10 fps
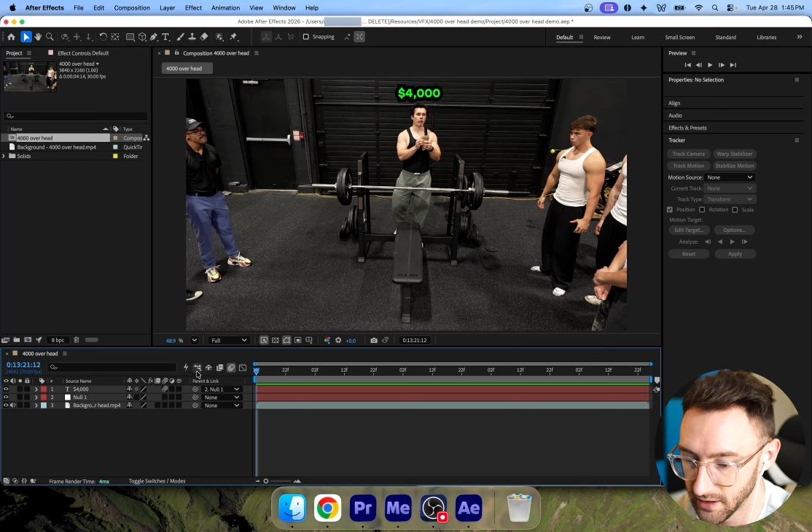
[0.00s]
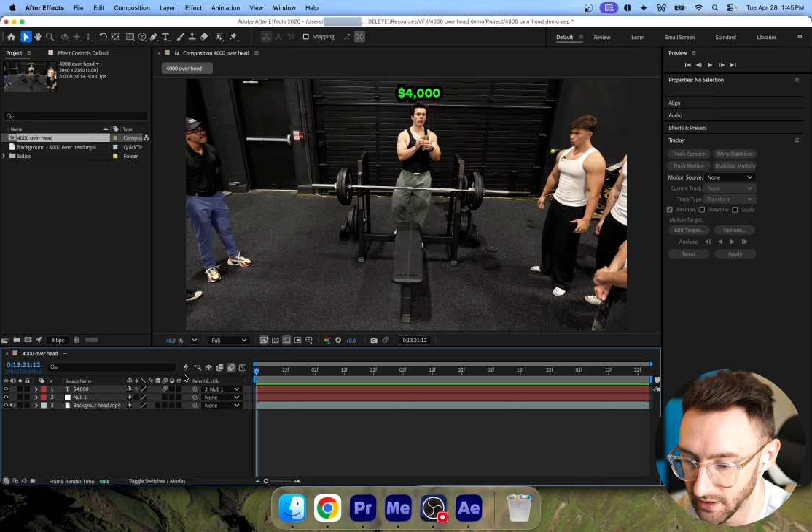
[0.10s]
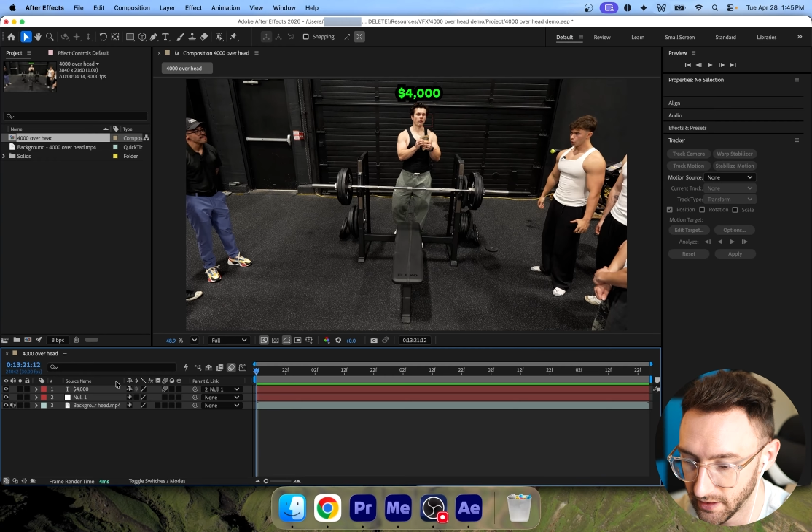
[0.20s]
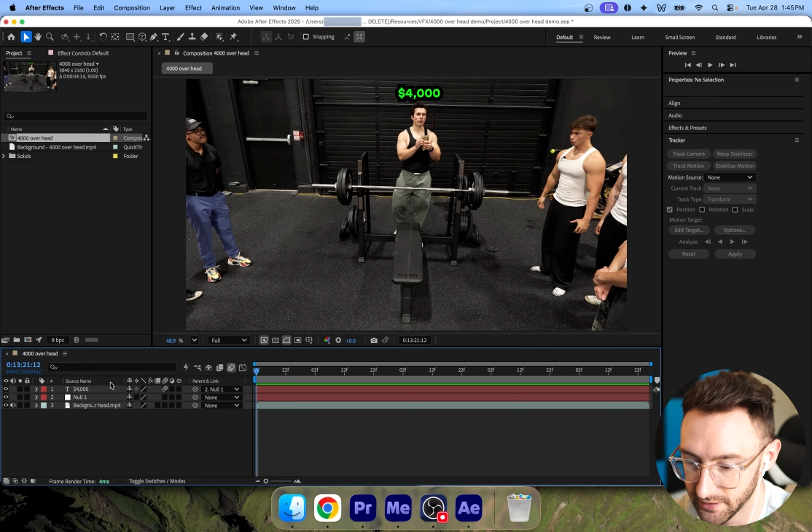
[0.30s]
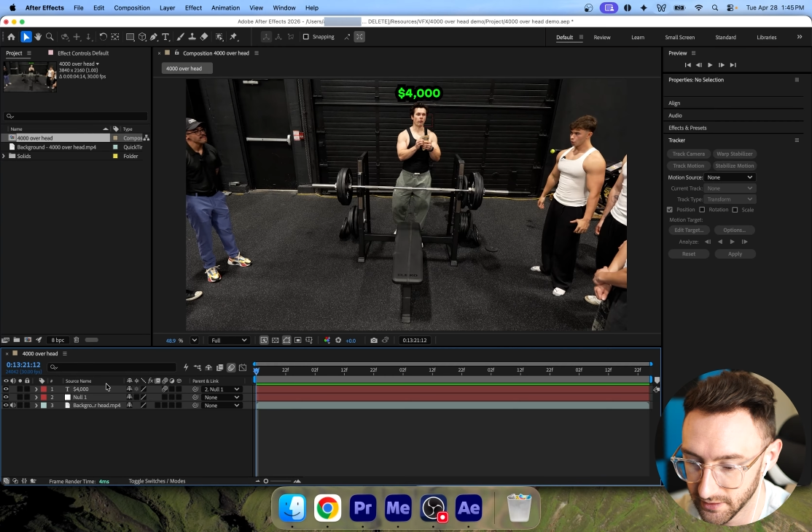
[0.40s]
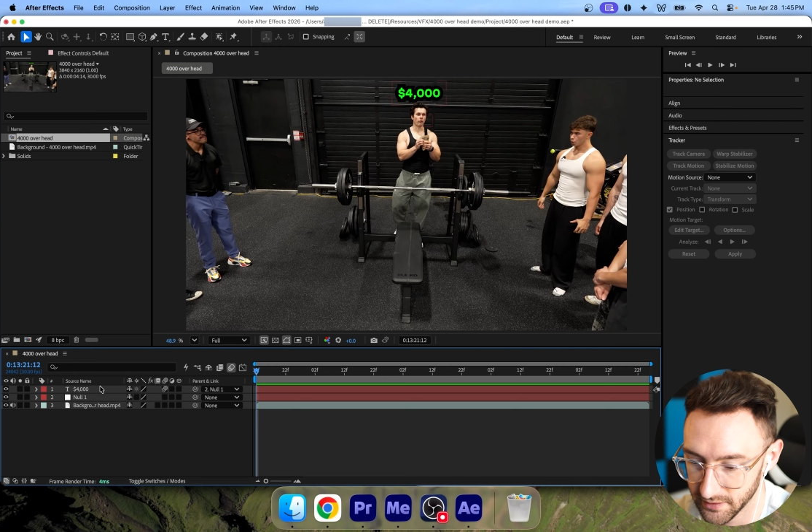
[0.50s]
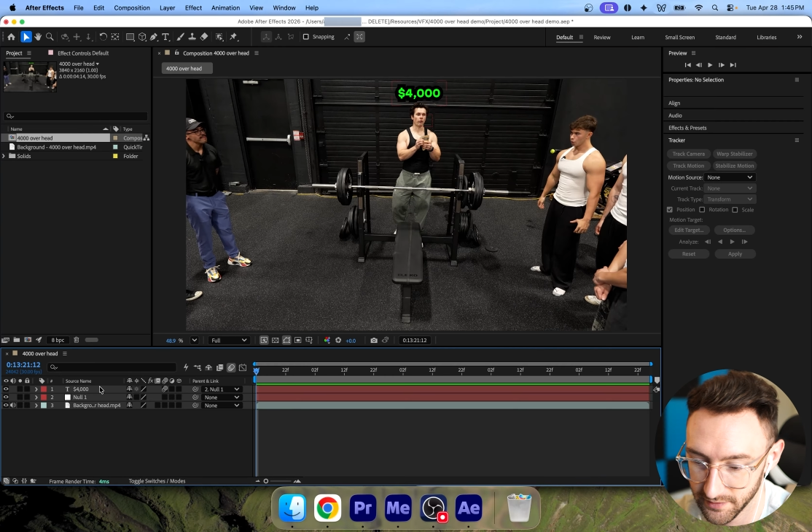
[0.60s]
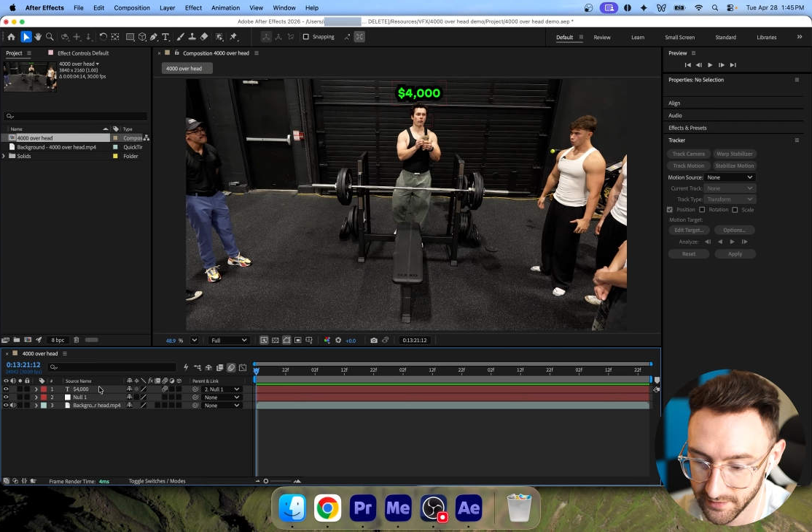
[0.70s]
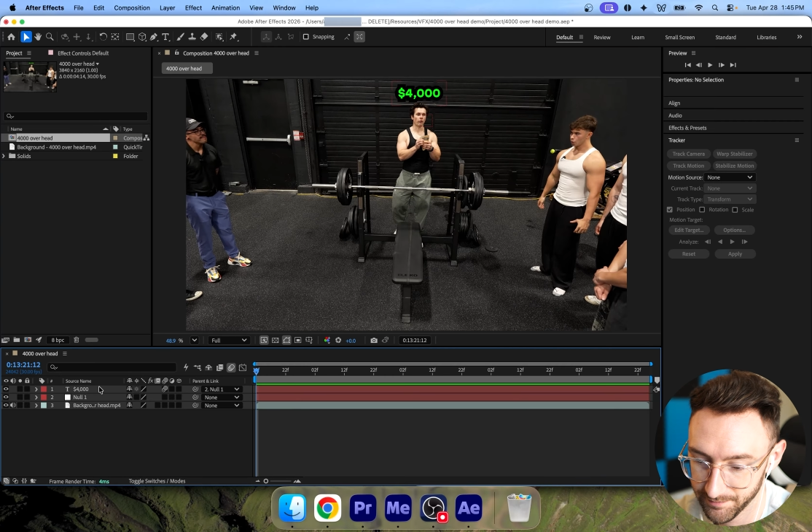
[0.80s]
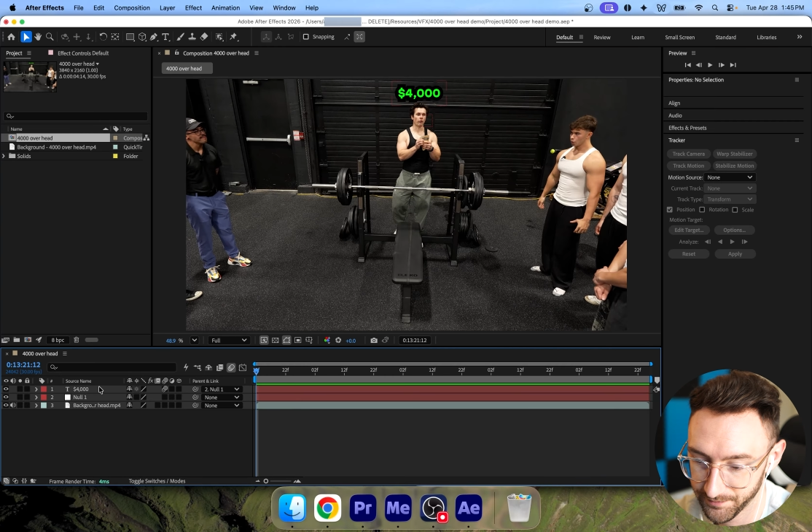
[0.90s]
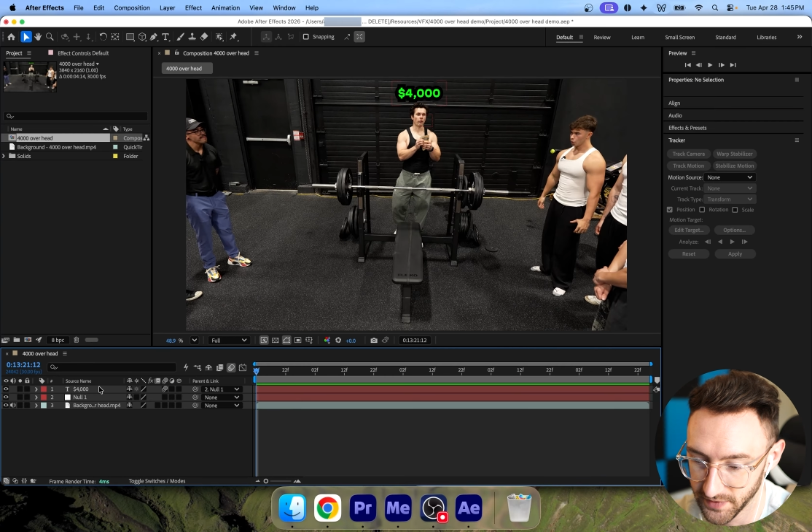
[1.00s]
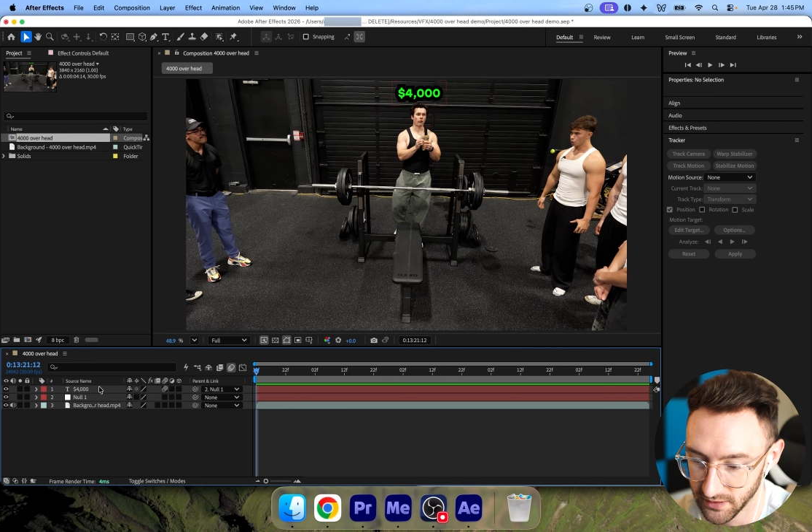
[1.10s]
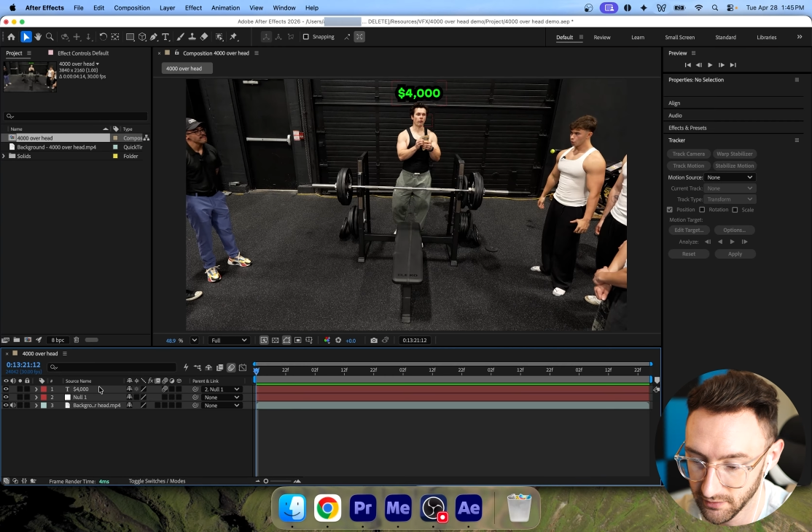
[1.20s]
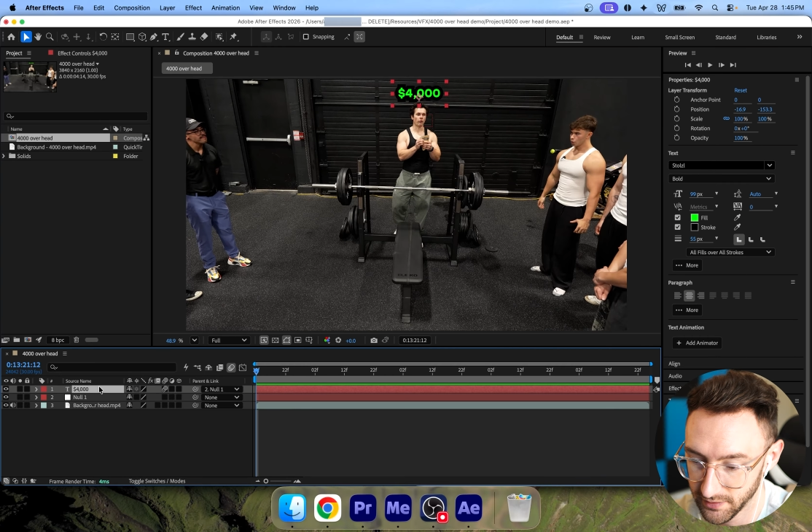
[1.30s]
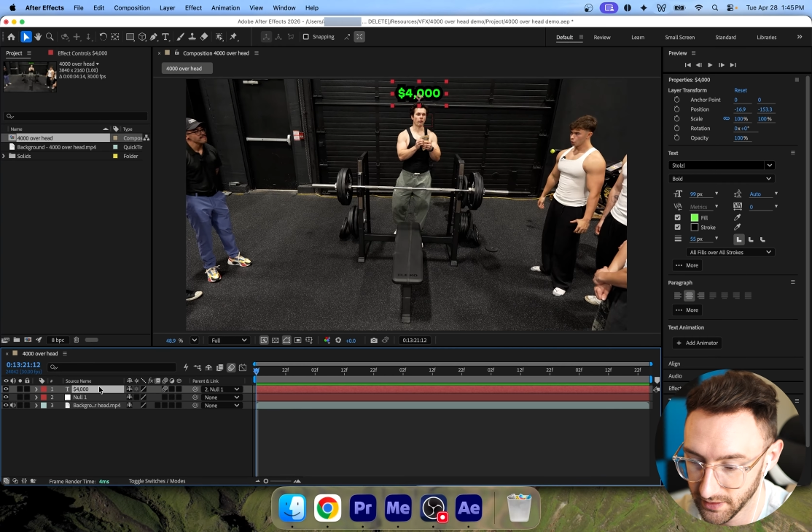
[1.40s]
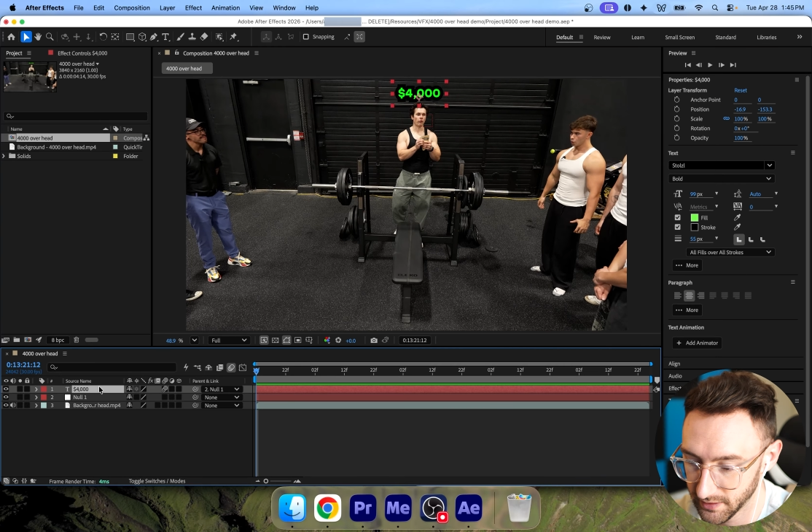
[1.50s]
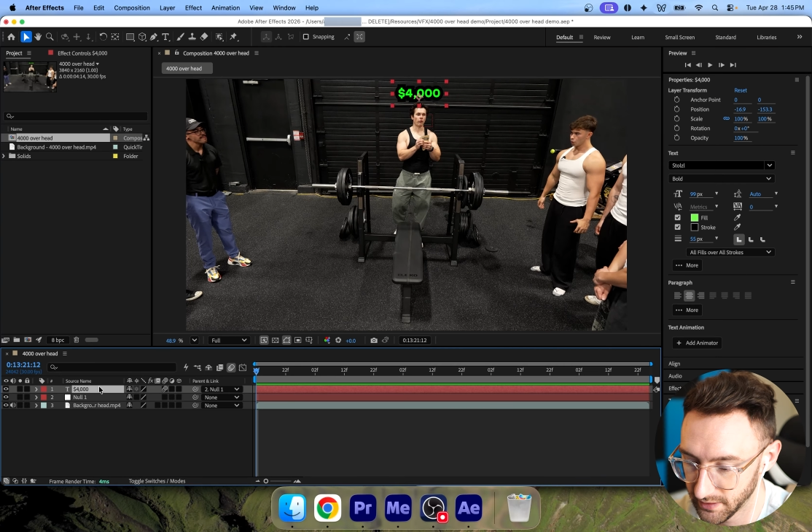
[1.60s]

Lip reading: And another thing